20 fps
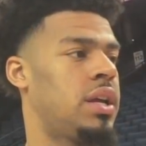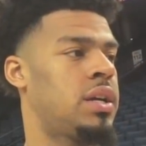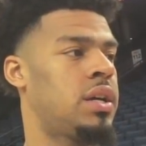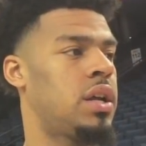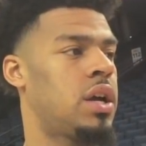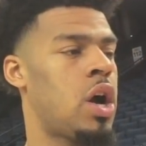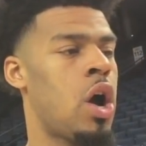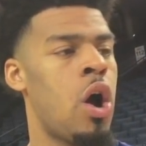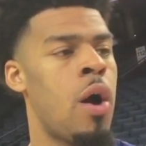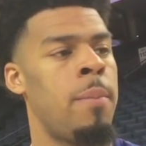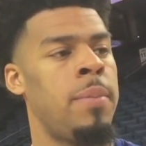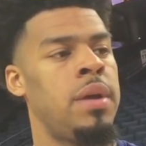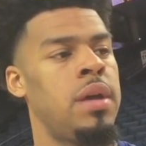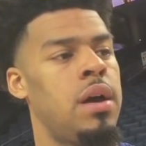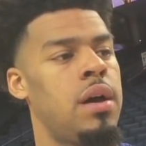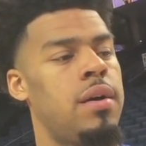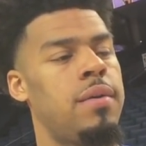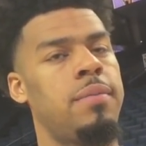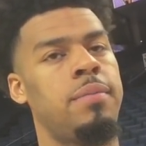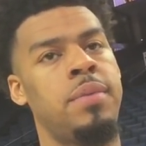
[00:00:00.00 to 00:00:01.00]
could have called me
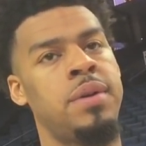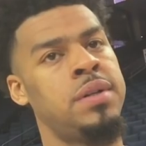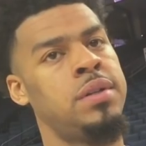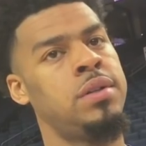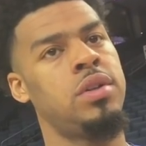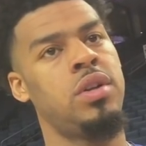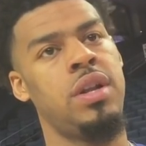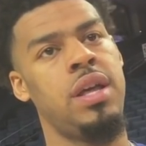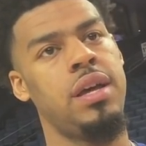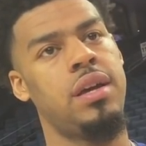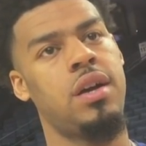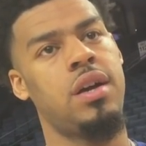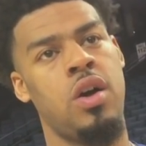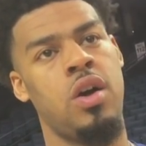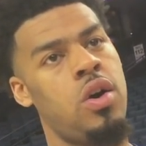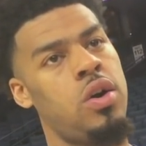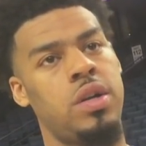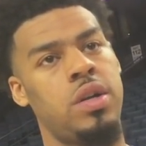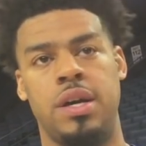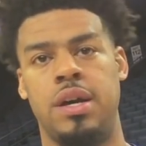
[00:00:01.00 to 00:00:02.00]
up, but you know, they
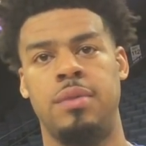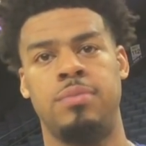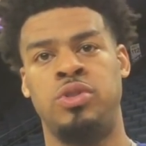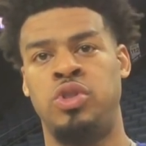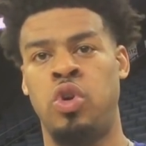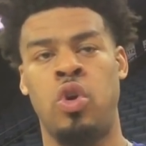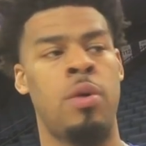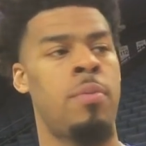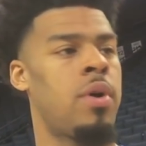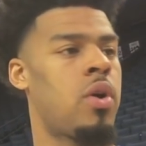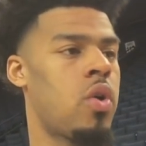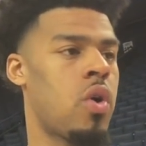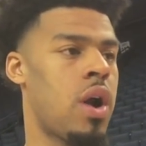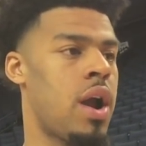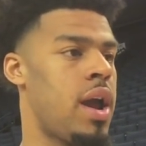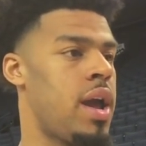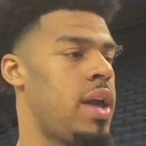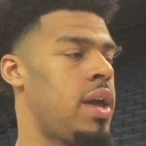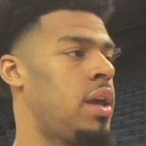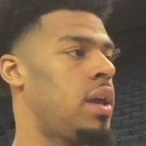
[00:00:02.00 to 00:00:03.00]
called up Joel
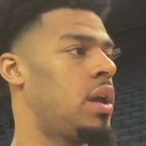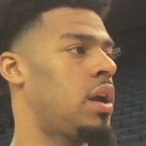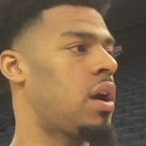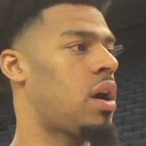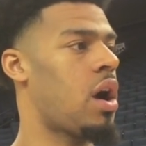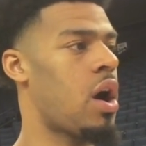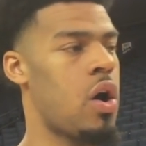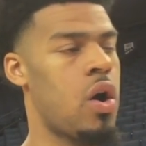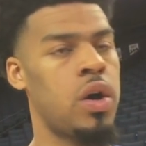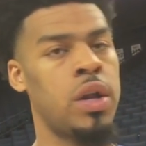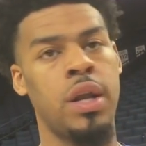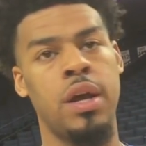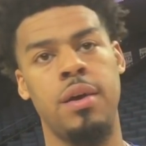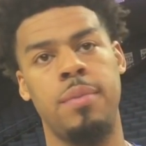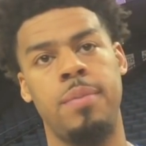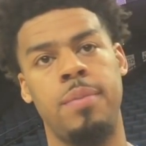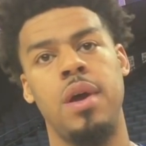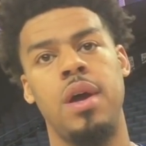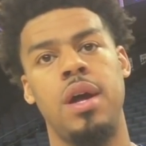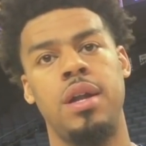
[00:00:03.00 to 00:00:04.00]
McCray and called
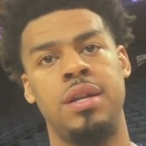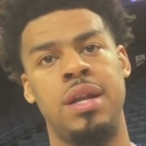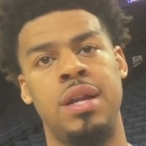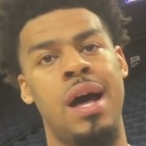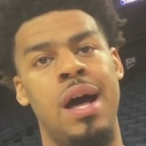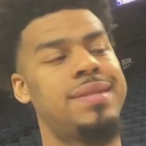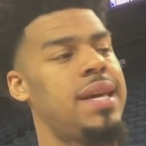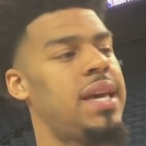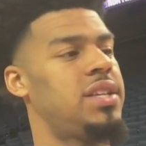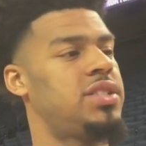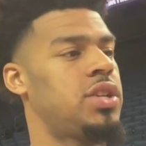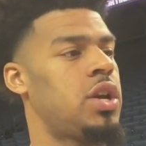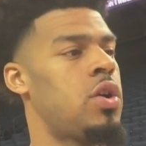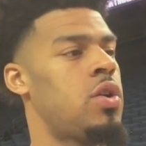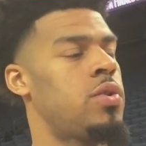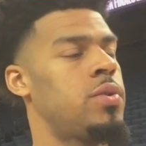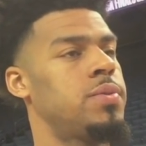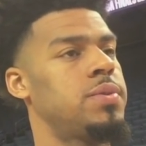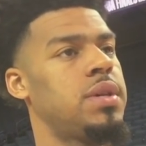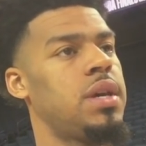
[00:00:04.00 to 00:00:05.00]
up Dante
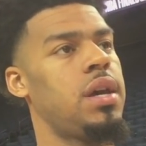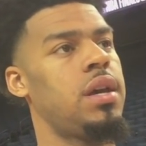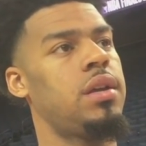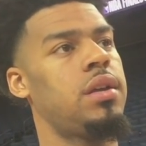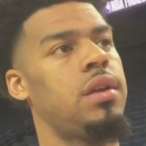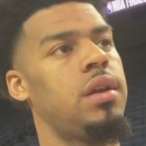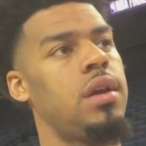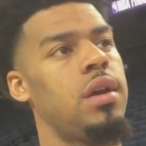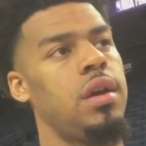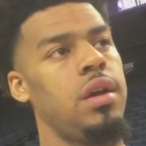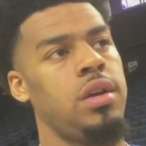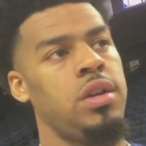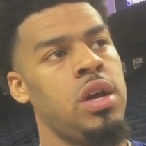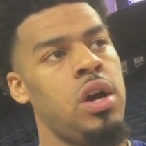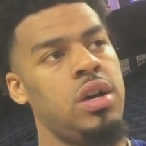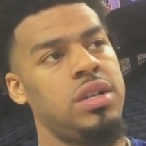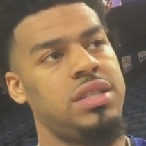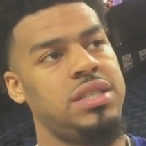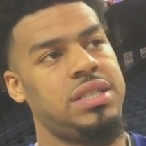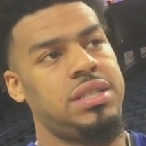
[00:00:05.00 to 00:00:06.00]
Jones, and you
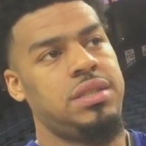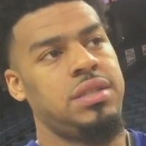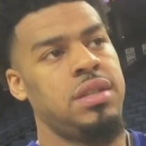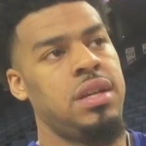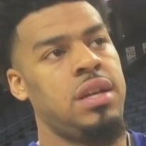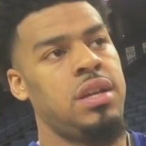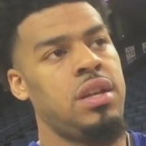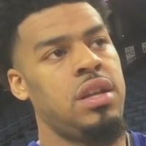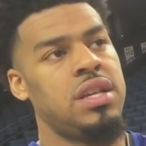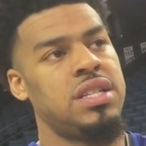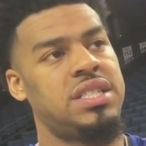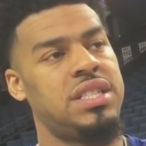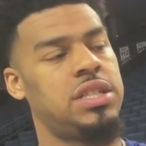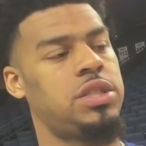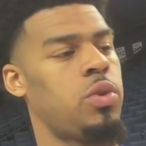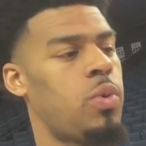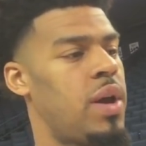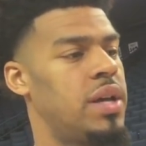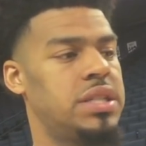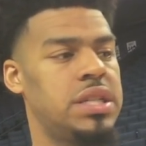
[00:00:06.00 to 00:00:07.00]
know, just the
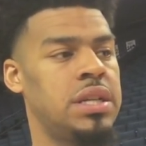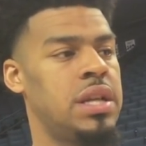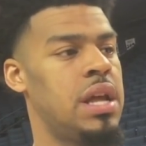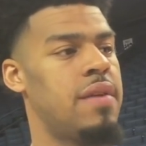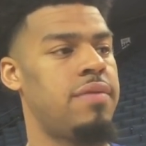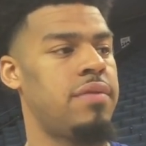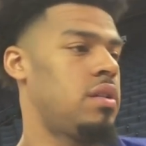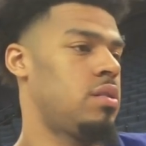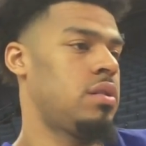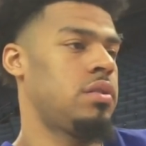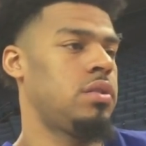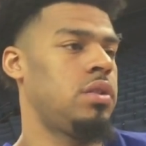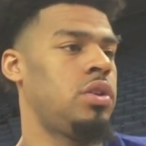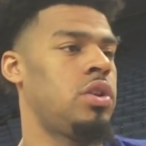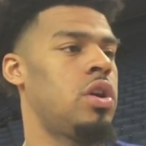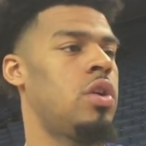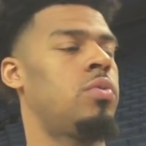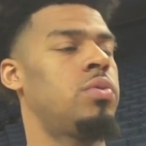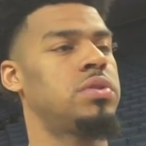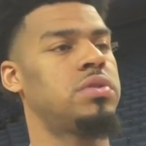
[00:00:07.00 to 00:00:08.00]
situation never,
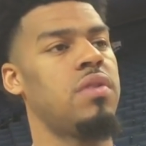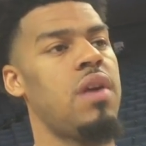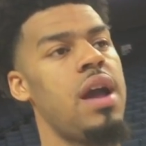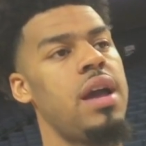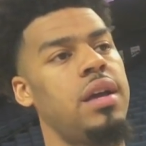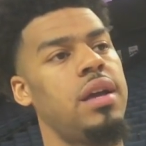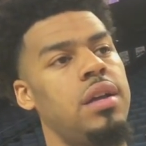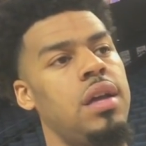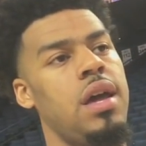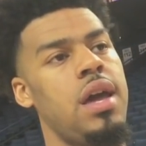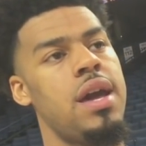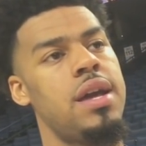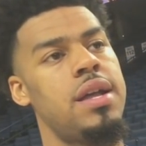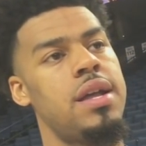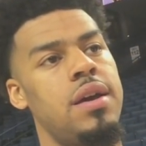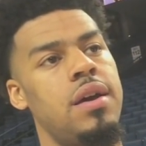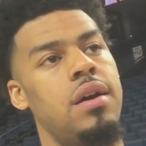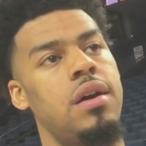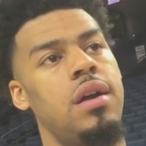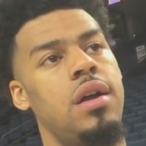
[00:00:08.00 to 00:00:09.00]
you know, was right. And
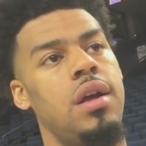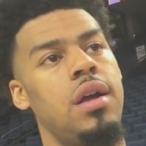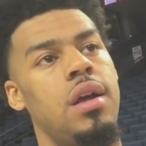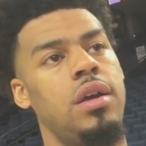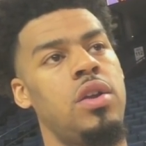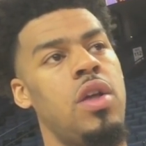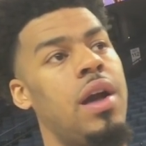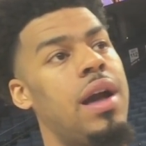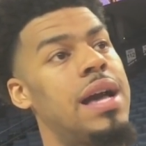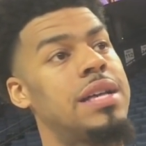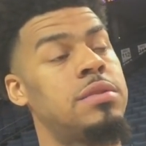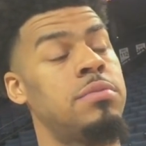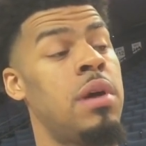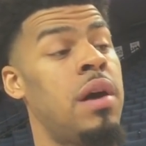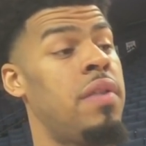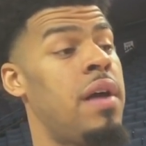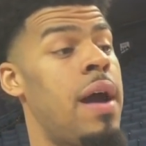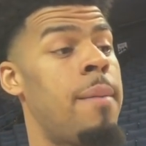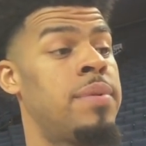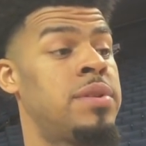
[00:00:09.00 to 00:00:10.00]
you know, I got some
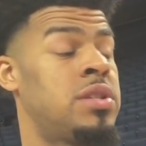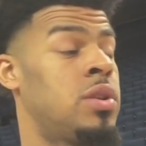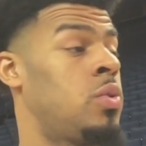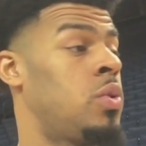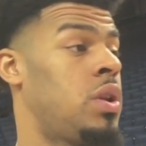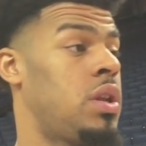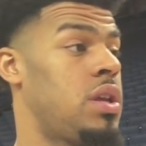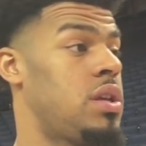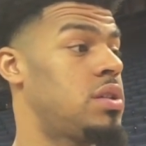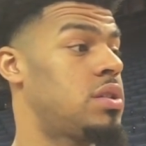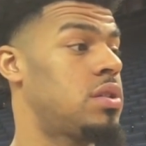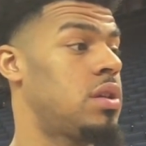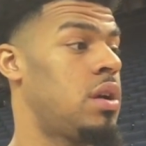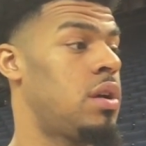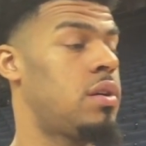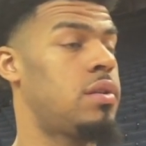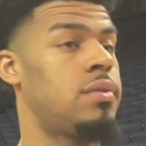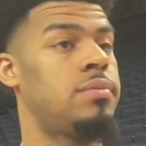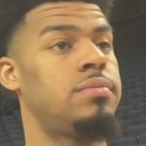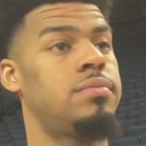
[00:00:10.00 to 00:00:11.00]
other opportunities,
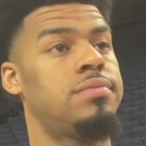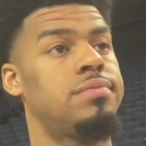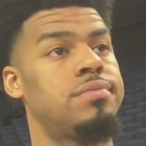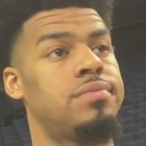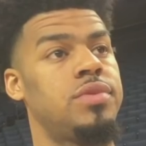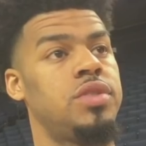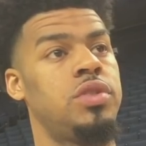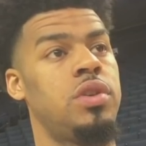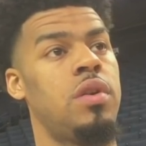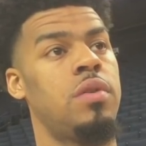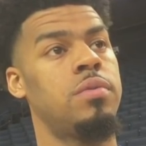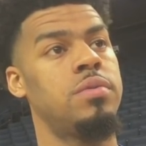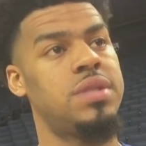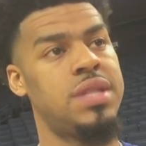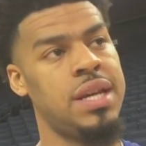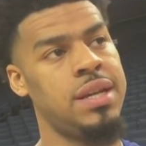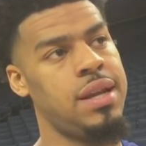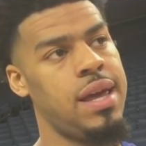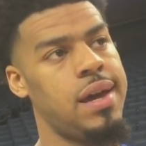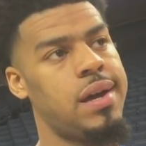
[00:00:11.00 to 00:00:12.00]
you know,
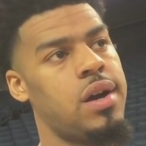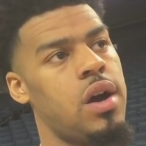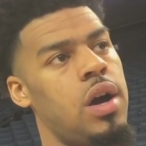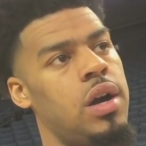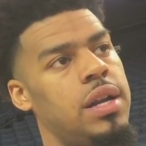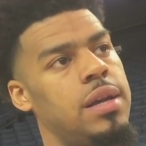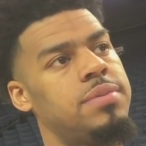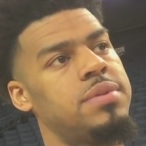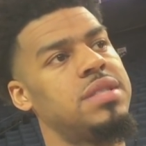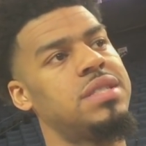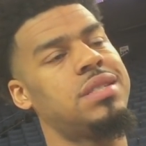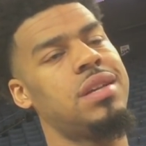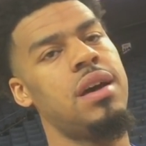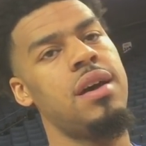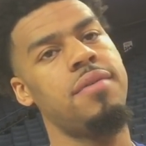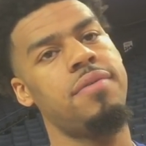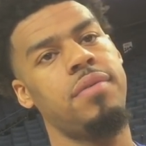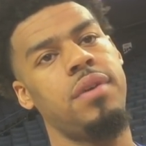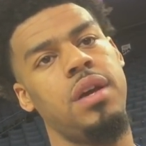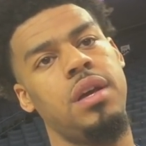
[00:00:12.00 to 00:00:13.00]
10-day call ups and
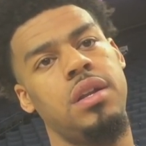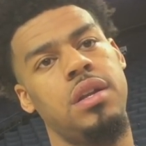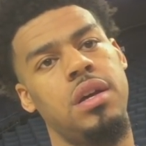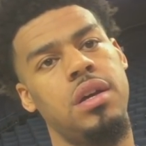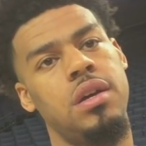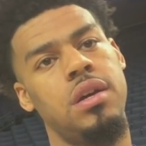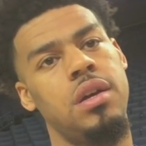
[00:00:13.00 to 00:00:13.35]
stuff, and